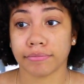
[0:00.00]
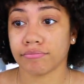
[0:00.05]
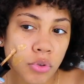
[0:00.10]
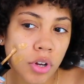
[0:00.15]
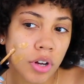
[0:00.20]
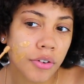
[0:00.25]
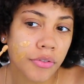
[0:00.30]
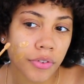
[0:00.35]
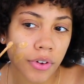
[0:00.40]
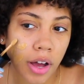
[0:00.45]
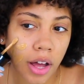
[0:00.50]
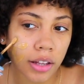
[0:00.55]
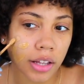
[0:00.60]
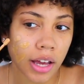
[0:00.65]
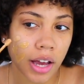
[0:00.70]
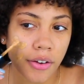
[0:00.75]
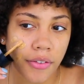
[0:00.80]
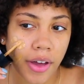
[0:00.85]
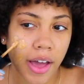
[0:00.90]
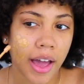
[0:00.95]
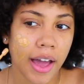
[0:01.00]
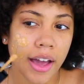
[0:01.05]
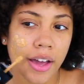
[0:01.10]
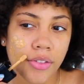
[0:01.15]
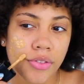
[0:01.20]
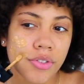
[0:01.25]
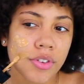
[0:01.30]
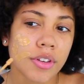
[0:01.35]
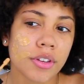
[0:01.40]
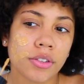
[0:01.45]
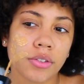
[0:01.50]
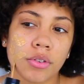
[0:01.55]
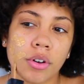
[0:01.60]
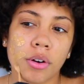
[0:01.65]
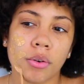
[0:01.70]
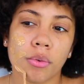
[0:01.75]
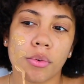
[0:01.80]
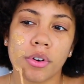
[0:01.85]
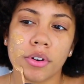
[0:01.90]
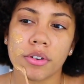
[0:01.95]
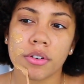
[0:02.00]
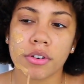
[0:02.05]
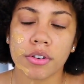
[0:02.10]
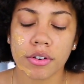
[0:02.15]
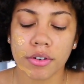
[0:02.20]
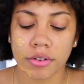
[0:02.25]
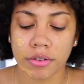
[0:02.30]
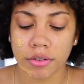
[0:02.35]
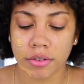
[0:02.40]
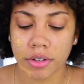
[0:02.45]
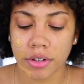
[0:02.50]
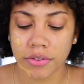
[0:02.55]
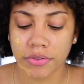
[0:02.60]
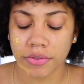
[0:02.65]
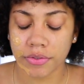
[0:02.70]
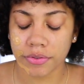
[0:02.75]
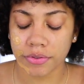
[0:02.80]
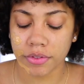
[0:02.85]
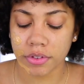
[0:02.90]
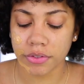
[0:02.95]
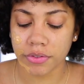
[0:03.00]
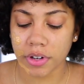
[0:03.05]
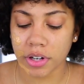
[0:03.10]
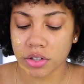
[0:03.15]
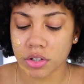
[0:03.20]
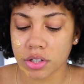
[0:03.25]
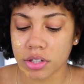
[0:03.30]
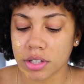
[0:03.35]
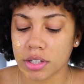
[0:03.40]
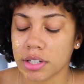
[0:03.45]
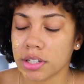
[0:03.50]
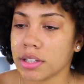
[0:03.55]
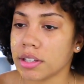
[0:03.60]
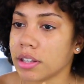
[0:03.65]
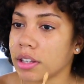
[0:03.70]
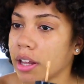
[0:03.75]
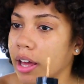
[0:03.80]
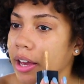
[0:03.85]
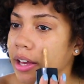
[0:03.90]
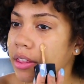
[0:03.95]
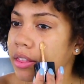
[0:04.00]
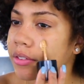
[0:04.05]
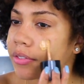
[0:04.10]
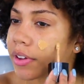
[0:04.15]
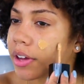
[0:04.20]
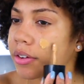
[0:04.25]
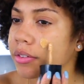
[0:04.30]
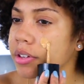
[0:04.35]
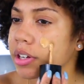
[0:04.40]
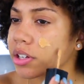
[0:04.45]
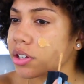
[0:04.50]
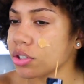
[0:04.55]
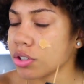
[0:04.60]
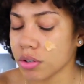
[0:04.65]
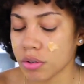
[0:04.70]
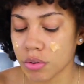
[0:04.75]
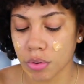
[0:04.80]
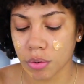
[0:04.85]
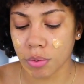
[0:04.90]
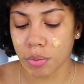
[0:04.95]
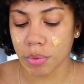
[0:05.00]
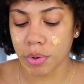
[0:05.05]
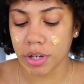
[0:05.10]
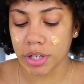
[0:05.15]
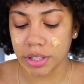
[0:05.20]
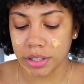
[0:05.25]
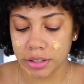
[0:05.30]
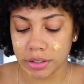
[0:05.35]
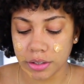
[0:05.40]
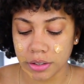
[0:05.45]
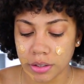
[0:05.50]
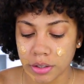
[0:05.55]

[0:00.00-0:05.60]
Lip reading: I'm trying to, like, I've had this, so I wonder if I just didn't like the foundation or what.